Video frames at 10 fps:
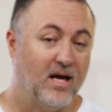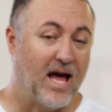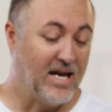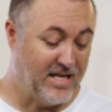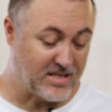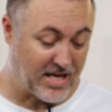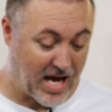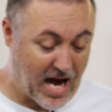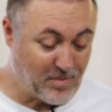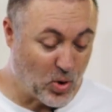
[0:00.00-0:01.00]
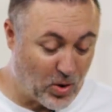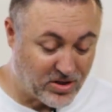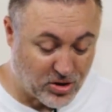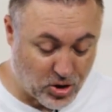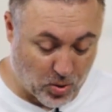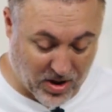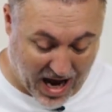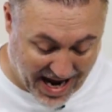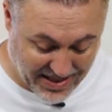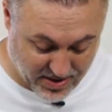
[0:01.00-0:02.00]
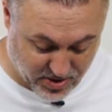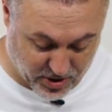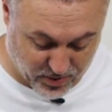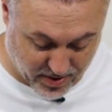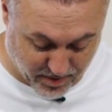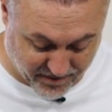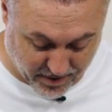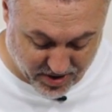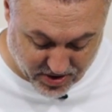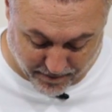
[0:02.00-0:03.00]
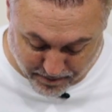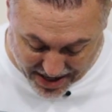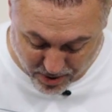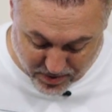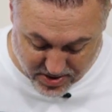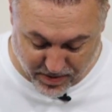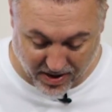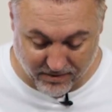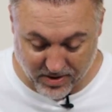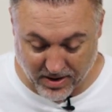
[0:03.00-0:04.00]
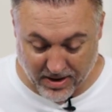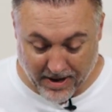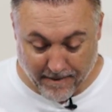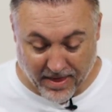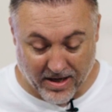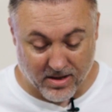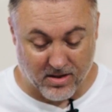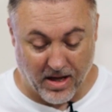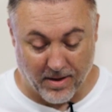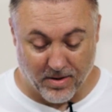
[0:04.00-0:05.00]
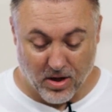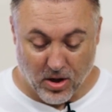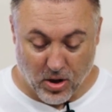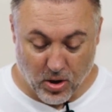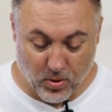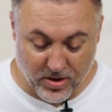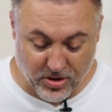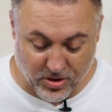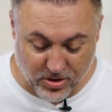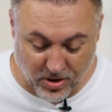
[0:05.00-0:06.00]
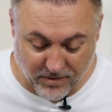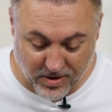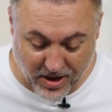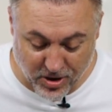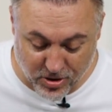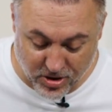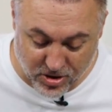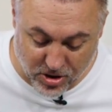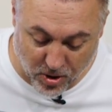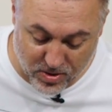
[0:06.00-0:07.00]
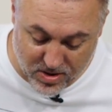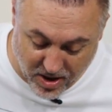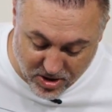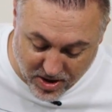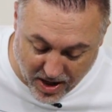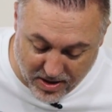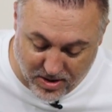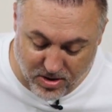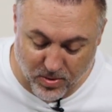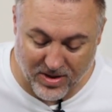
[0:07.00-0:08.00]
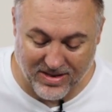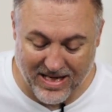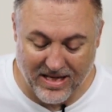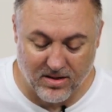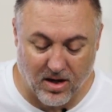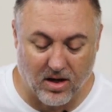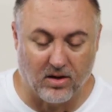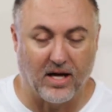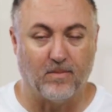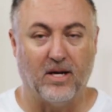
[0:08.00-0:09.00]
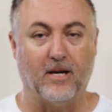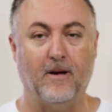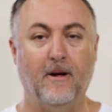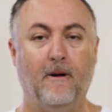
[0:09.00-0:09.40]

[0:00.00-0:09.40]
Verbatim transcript: And he's like, I'm going to show kindness to you. And Mephibosheth bowed respectfully and exclaimed, Who is your servant that you should show such kindness to a dead dog like me?